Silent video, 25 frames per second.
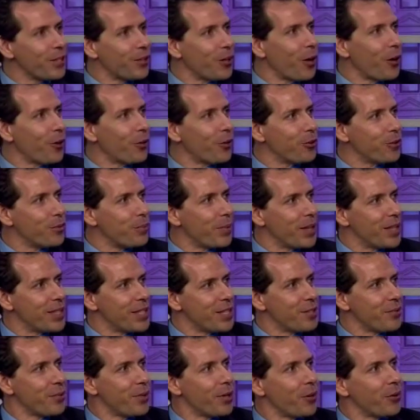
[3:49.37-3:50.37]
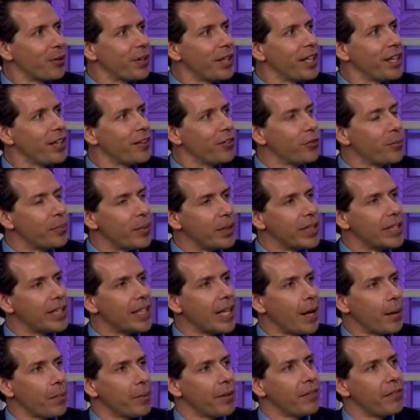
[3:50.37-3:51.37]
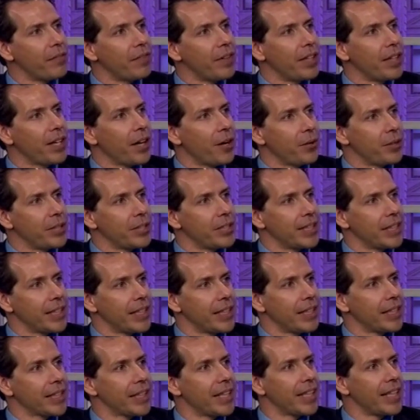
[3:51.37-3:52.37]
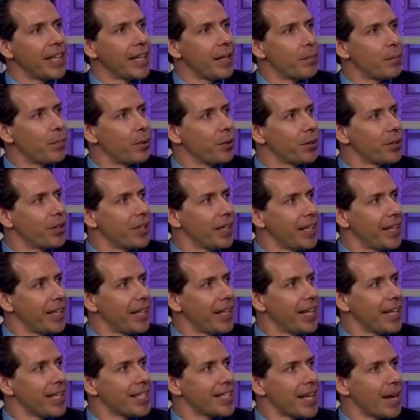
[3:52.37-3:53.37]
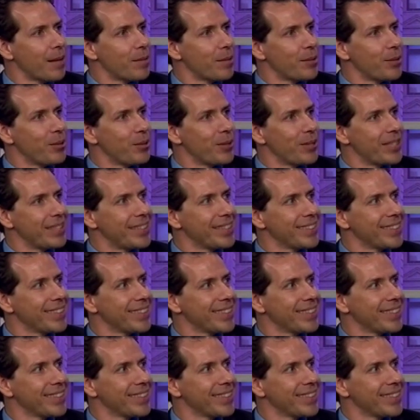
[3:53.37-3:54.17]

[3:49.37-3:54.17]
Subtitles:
all those places we don't think of, but the top of the feet always can get burnt then. Yes, absolutely.